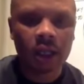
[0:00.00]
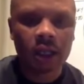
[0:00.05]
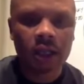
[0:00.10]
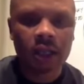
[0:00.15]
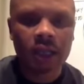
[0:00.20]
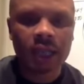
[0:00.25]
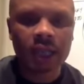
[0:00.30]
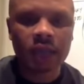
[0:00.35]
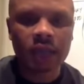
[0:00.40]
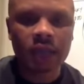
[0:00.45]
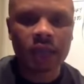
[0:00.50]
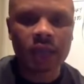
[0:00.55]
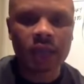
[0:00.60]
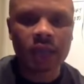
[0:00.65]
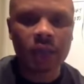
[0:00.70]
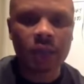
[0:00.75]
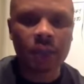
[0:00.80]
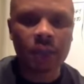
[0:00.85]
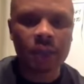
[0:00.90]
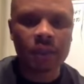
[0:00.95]
Thank you.
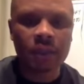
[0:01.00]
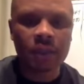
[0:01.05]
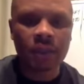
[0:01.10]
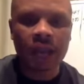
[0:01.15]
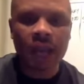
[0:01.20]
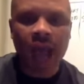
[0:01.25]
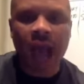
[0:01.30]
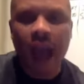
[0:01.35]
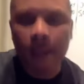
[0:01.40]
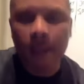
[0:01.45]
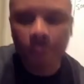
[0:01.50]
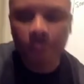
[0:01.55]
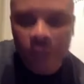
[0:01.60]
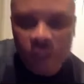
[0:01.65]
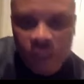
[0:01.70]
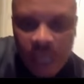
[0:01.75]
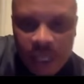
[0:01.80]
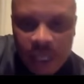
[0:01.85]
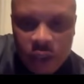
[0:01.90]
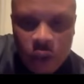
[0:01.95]
We appreciate it. I
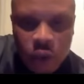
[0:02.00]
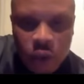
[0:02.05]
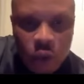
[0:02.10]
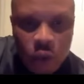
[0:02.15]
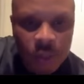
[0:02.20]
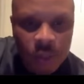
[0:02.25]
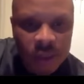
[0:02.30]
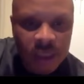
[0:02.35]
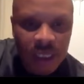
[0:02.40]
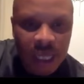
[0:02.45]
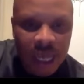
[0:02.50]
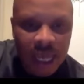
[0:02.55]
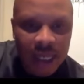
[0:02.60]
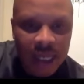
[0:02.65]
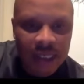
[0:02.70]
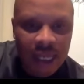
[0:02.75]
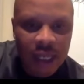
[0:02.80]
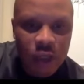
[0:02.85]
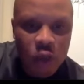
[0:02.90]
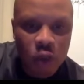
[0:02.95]
appreciate you too, Mr. Lana.
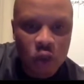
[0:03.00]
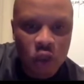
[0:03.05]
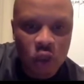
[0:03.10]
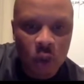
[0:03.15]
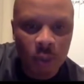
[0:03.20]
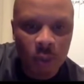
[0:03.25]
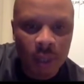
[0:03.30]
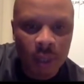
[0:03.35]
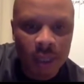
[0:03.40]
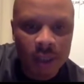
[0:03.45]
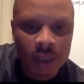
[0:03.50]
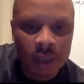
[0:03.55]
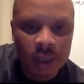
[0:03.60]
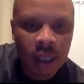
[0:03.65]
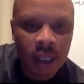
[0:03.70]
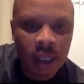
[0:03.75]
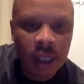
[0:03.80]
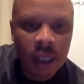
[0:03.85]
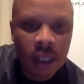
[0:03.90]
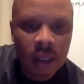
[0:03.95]
Thank you so much.
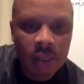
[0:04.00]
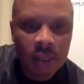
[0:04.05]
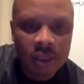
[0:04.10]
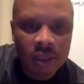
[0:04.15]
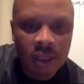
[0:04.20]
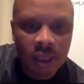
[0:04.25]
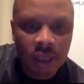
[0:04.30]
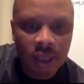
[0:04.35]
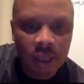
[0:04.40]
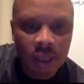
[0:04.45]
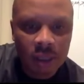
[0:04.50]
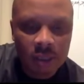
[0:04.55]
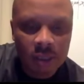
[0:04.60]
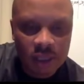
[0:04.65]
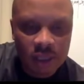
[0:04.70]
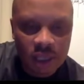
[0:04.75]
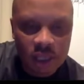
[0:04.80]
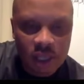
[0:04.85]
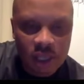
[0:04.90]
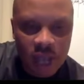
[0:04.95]

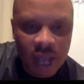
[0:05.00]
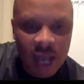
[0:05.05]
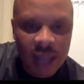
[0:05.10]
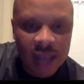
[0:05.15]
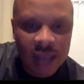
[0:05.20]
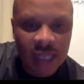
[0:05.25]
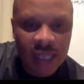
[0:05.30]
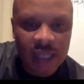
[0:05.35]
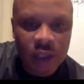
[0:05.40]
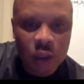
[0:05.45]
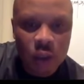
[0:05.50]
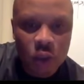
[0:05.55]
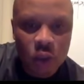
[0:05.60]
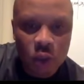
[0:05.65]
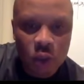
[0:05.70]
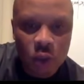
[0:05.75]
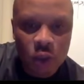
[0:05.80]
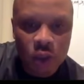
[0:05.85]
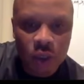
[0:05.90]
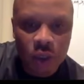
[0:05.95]
Mr. John, thank you
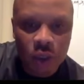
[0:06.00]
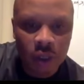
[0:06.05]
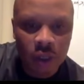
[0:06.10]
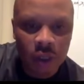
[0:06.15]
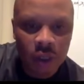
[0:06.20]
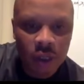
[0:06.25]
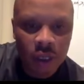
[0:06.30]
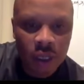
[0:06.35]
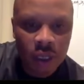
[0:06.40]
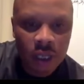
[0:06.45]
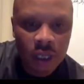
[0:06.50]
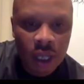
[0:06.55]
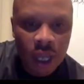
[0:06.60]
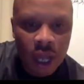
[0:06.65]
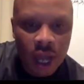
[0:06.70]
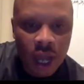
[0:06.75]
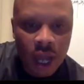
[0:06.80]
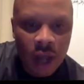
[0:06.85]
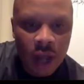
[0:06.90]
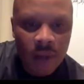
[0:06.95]
too, sir.
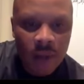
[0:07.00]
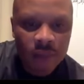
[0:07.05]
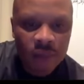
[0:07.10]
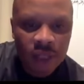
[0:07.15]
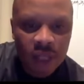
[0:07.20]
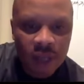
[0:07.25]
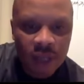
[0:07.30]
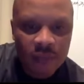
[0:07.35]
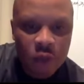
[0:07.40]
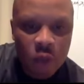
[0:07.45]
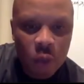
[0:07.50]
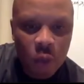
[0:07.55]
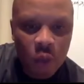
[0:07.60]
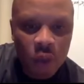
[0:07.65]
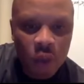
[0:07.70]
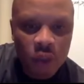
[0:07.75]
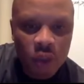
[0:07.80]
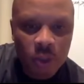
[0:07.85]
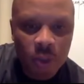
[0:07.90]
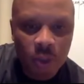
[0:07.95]
If you
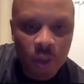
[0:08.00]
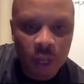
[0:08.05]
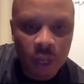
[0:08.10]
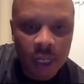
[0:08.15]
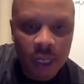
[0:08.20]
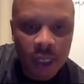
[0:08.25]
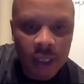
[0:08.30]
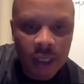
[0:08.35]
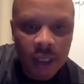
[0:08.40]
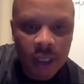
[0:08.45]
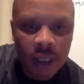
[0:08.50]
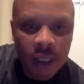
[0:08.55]
want to bring